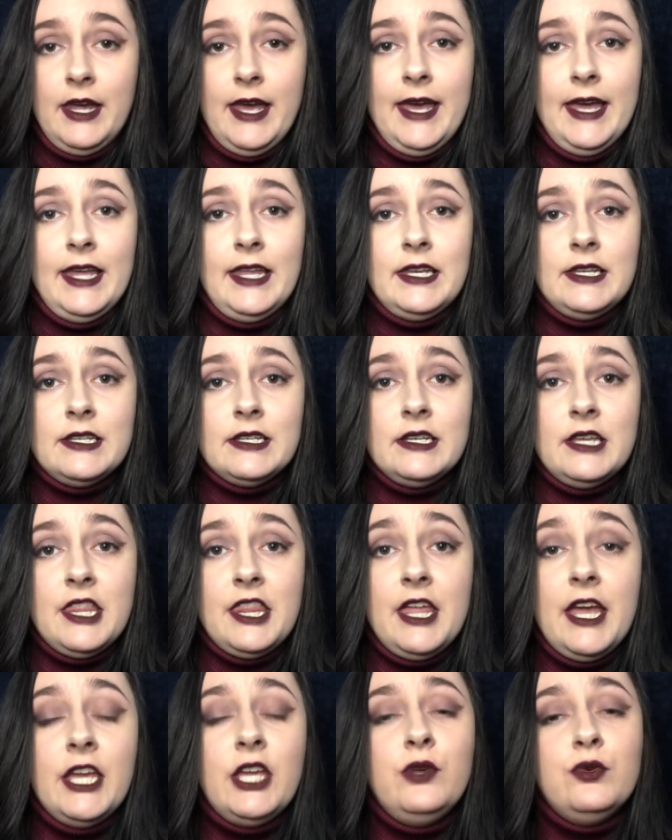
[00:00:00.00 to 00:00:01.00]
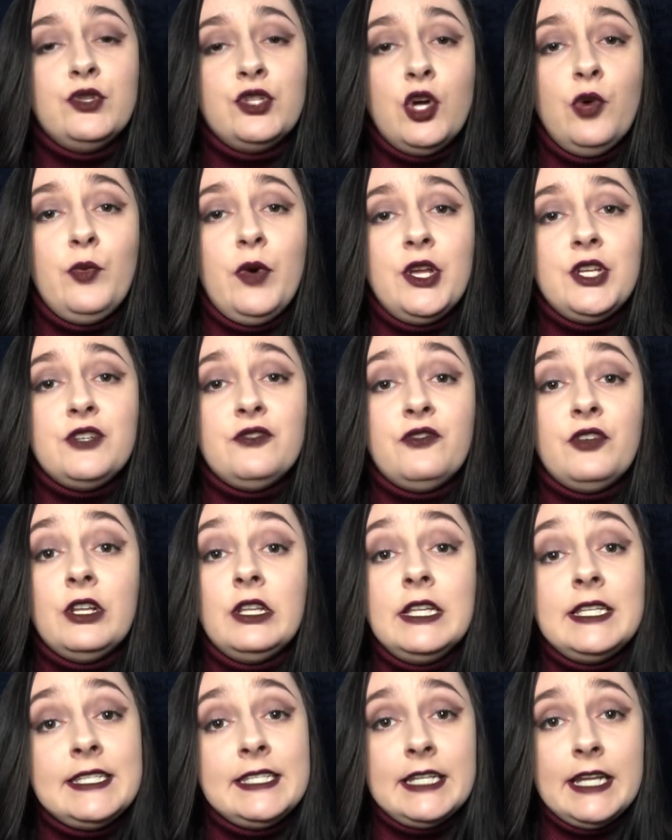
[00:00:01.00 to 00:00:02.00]
and thank you so much for
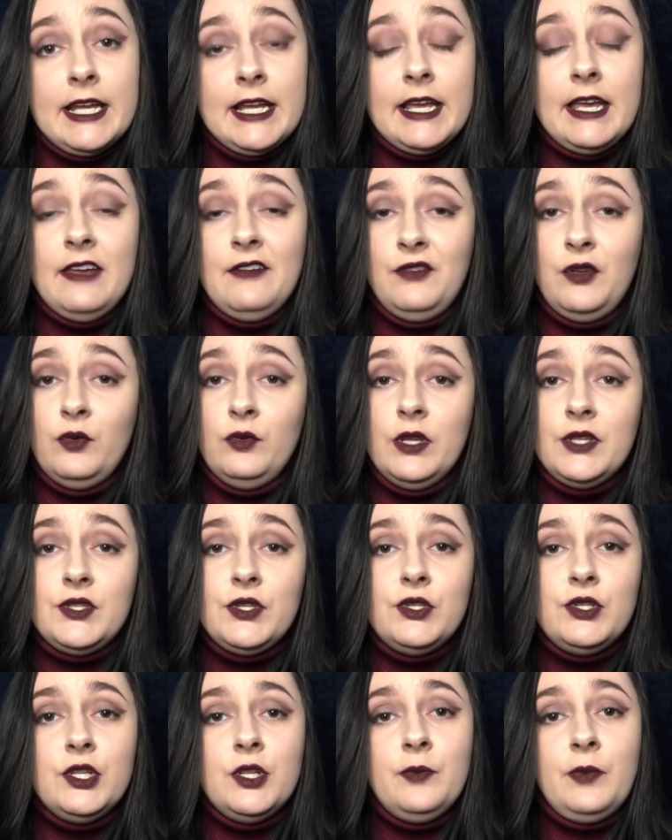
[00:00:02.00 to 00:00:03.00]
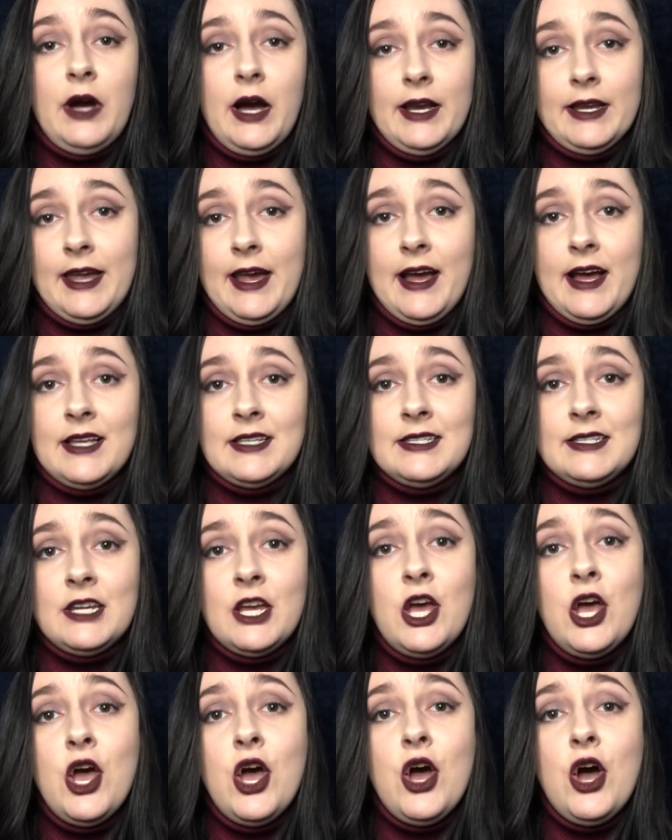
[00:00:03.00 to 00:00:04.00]
listening if you listen to the podcast
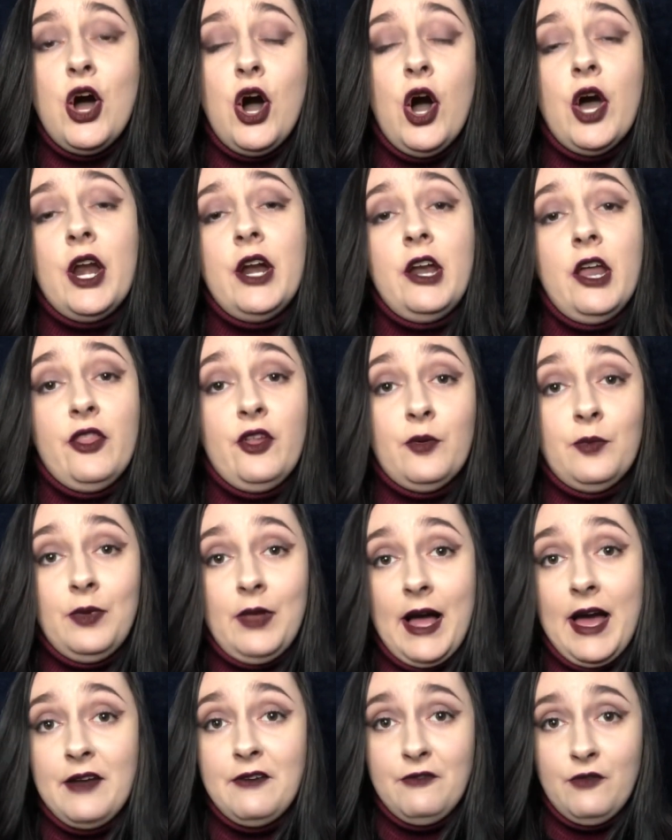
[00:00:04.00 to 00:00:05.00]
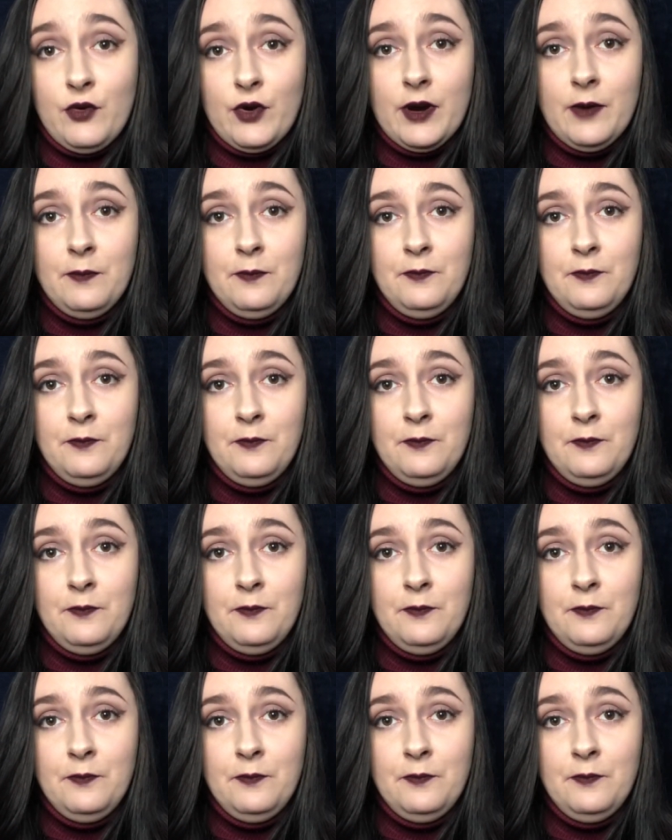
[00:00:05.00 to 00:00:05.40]
on another platform.